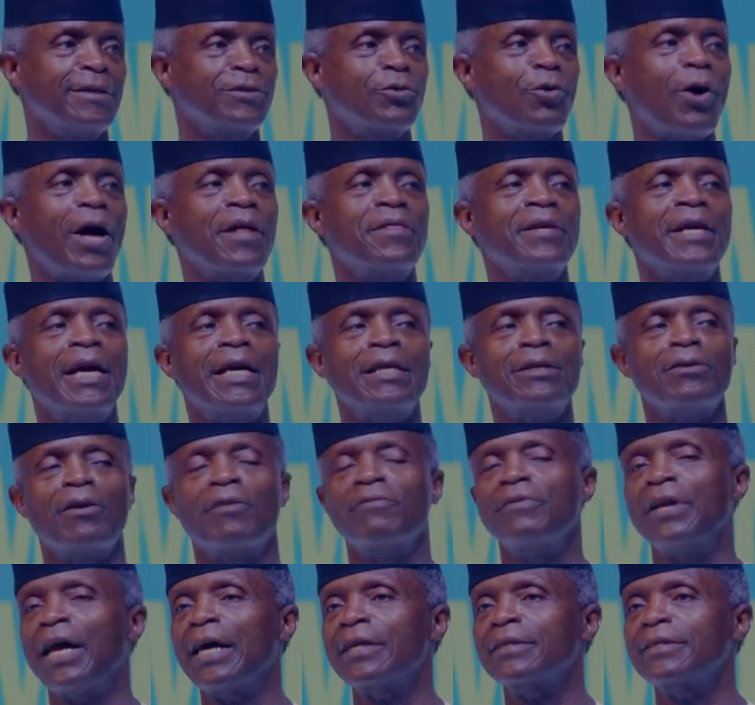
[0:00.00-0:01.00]
So at the end
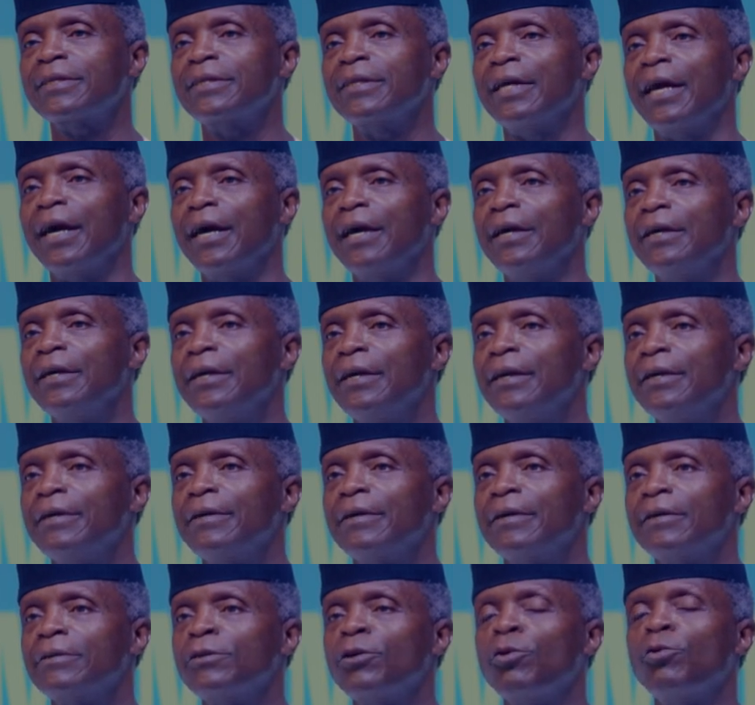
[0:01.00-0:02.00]
of last year,
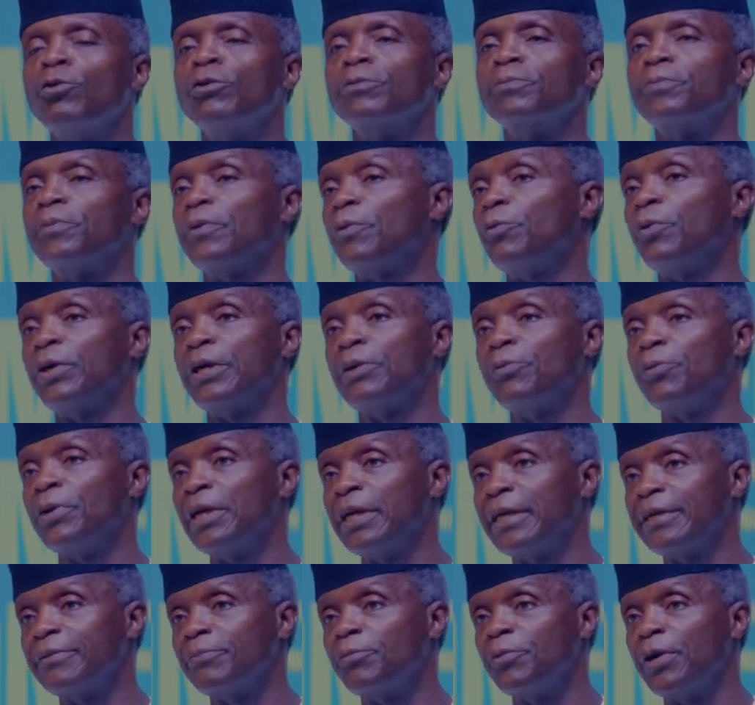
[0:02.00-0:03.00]
you, we,
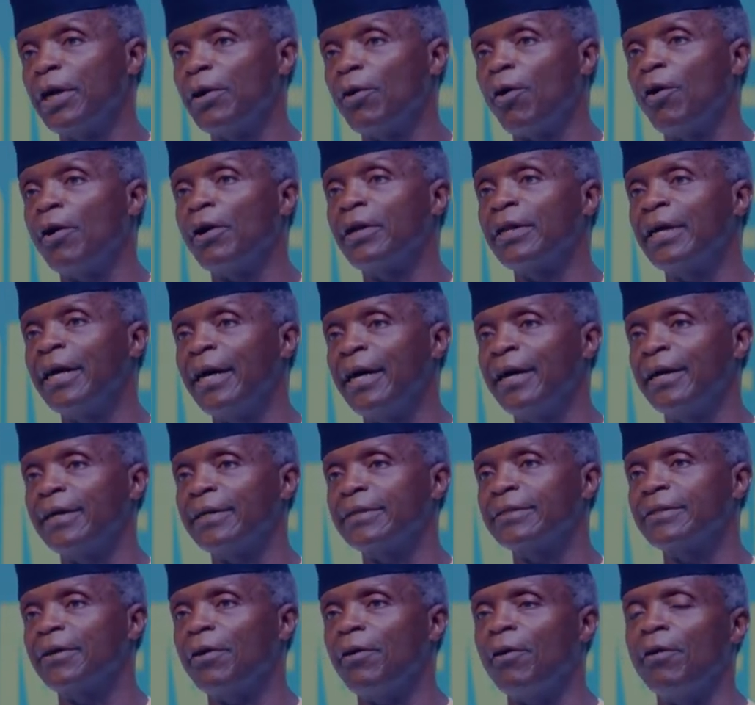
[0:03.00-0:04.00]
we, we all
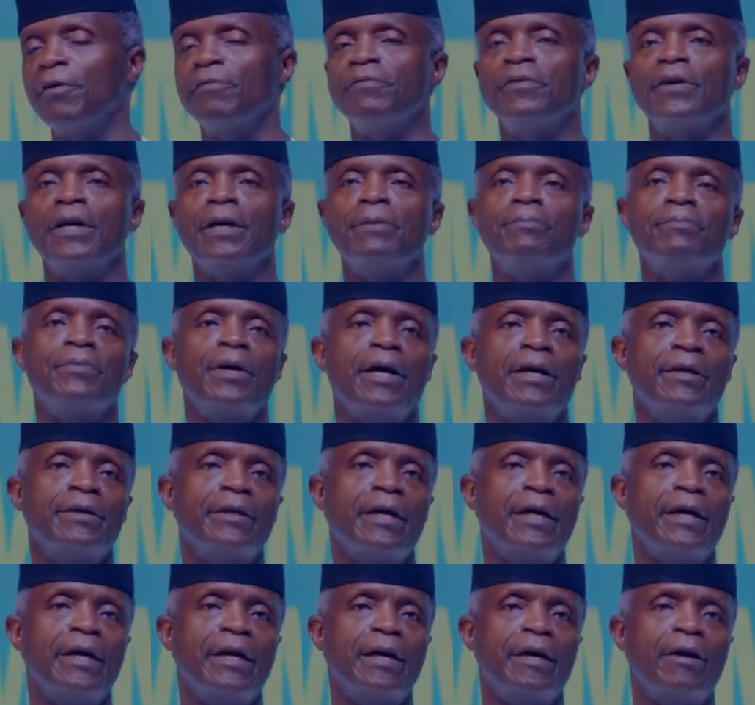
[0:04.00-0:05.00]
heard of, um,
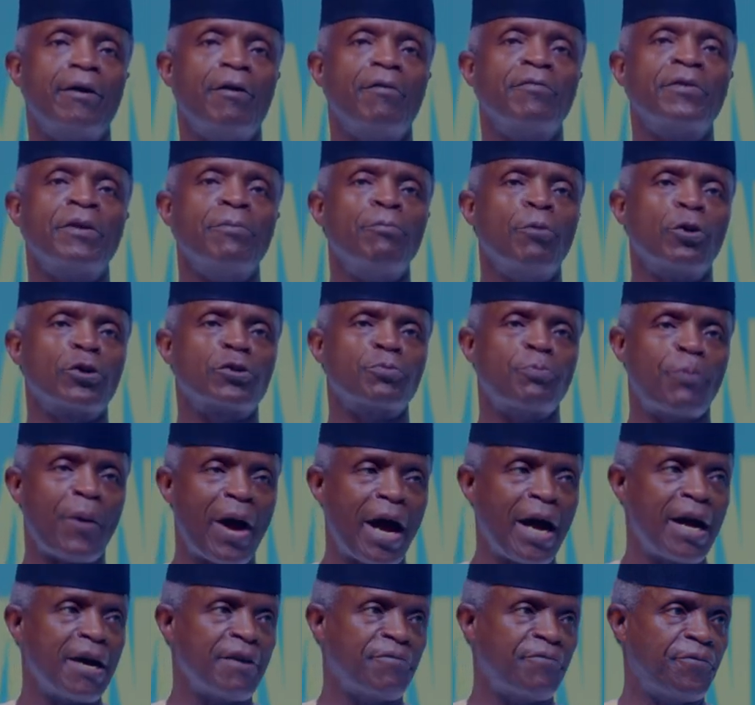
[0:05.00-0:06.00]
uh, of the most
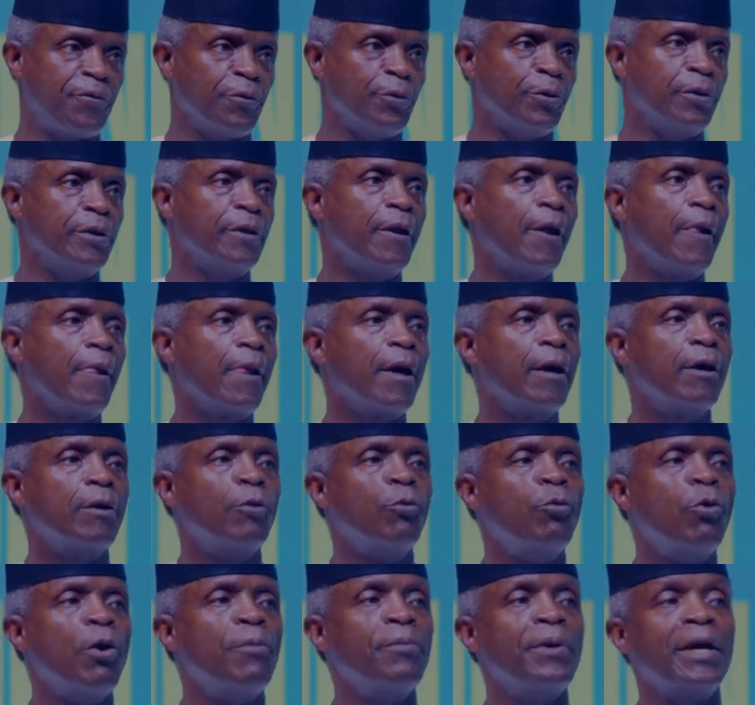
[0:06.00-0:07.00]
powerful
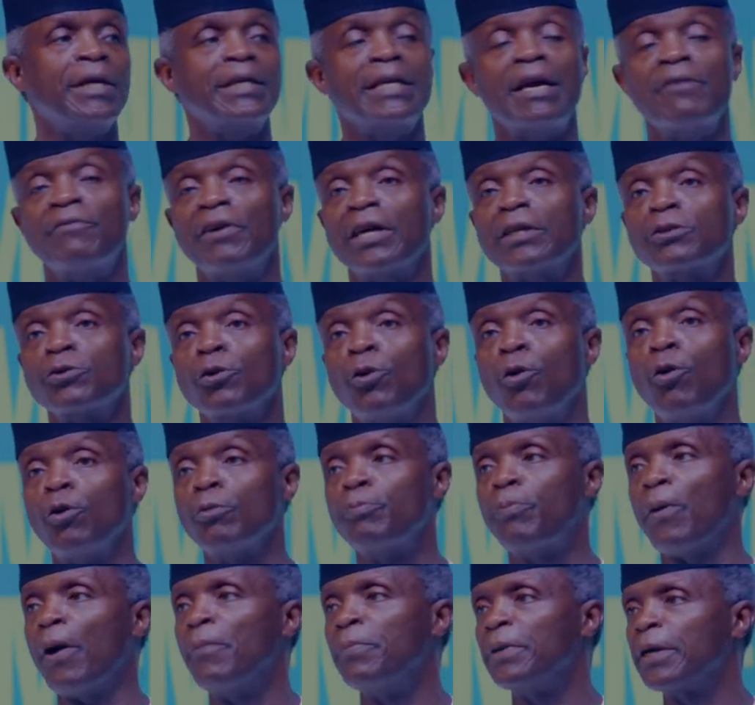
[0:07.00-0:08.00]
woman ever to
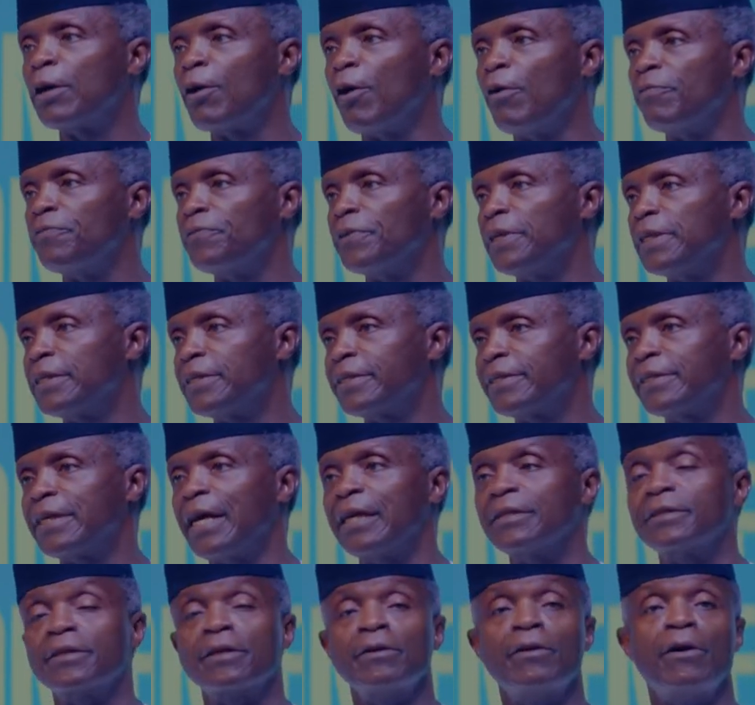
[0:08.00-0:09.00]
hold public office,
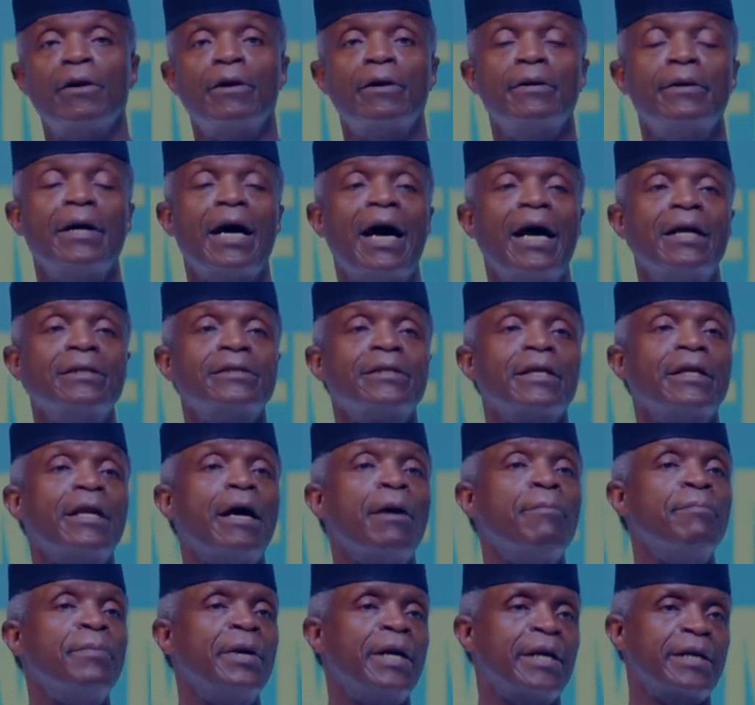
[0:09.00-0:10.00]
Chancellor
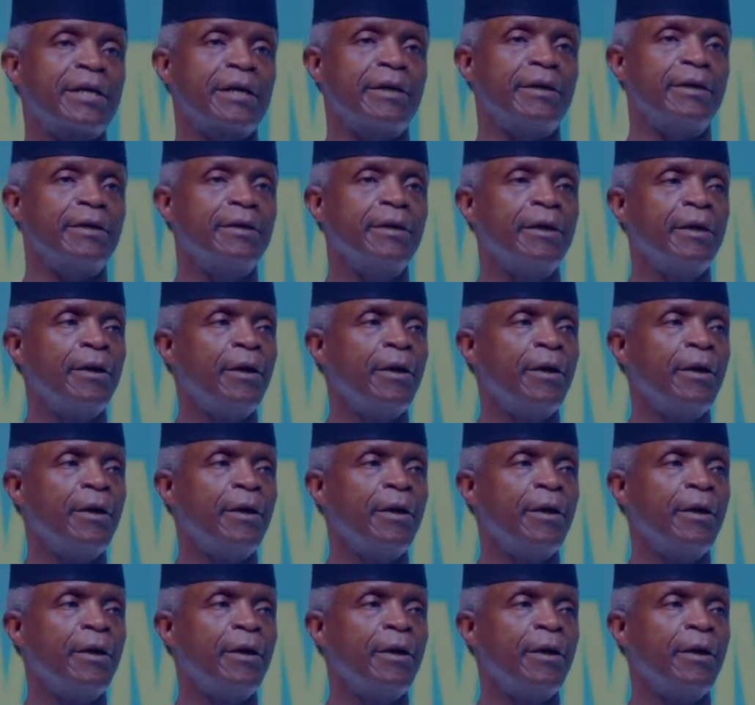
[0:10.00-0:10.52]
Angela Merkel